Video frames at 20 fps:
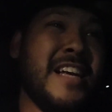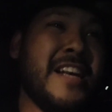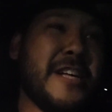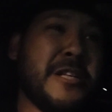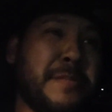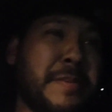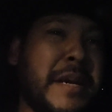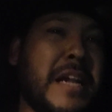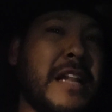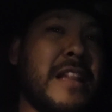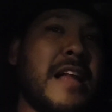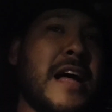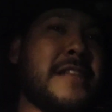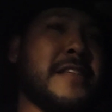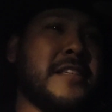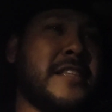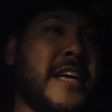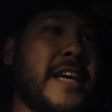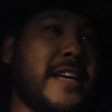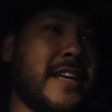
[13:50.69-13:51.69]
it's been a lot
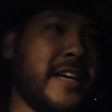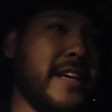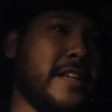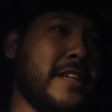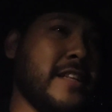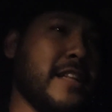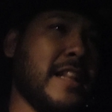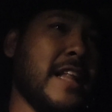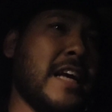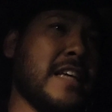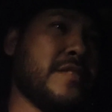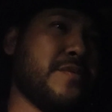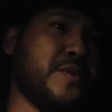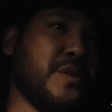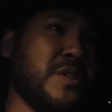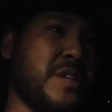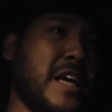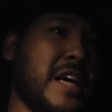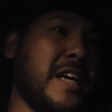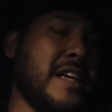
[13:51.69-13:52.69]
to take in the last
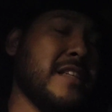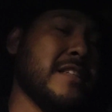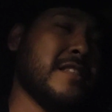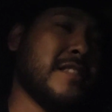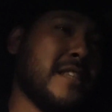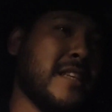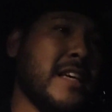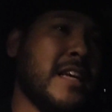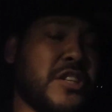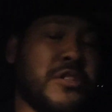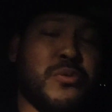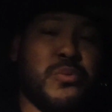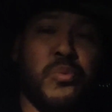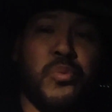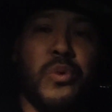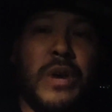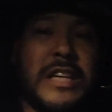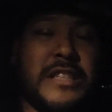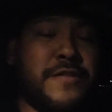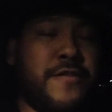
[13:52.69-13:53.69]
few days, just
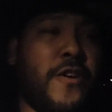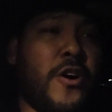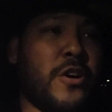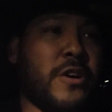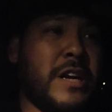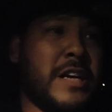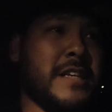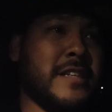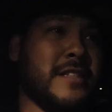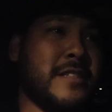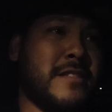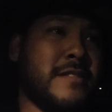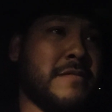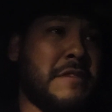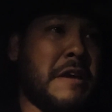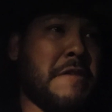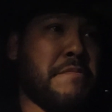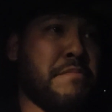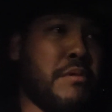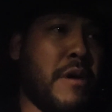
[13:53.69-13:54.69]
as far as
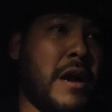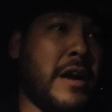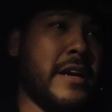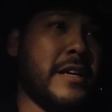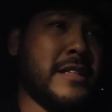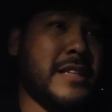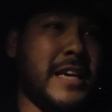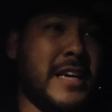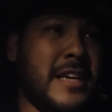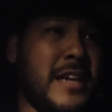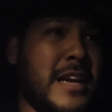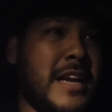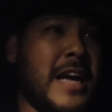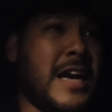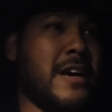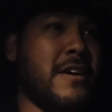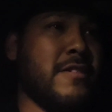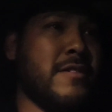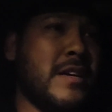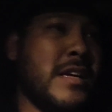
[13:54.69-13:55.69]
product in and
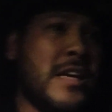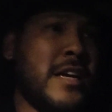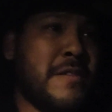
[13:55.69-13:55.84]
out,